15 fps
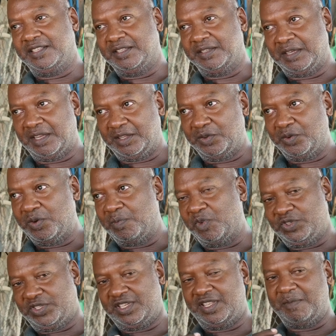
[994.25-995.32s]
Although
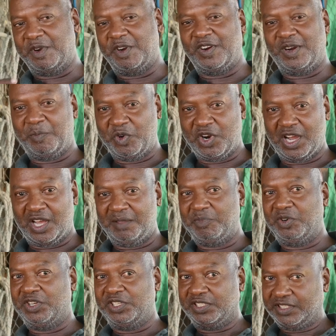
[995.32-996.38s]
most of them are abroad,
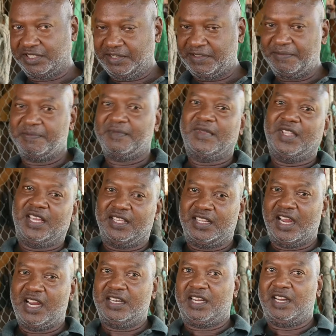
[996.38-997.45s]
but
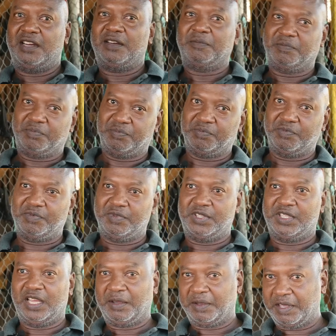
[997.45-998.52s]
they're
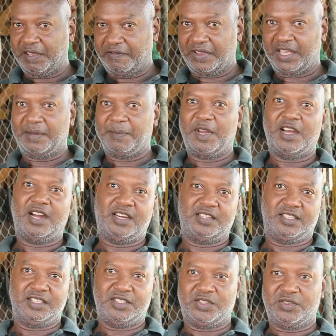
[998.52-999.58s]
giving the
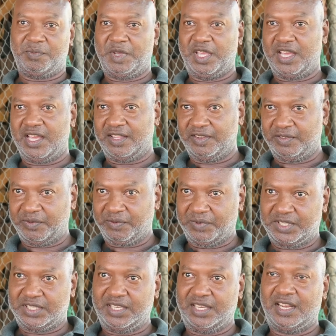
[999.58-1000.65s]
horses to me, and we
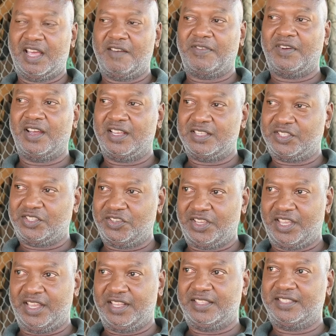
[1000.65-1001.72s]
still have horses to
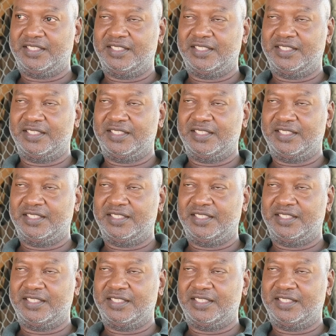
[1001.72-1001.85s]
get.